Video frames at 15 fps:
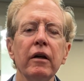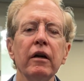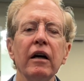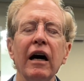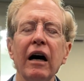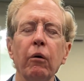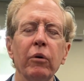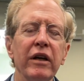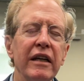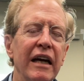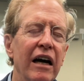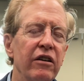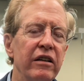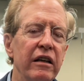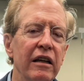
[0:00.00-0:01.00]
how we
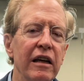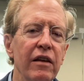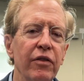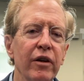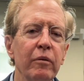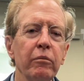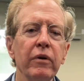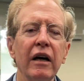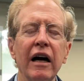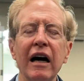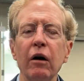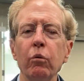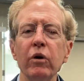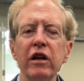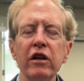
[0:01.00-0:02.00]
calculate them, how
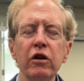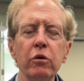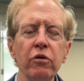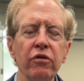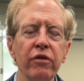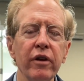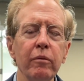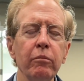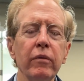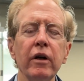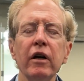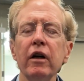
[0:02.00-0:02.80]
we use them,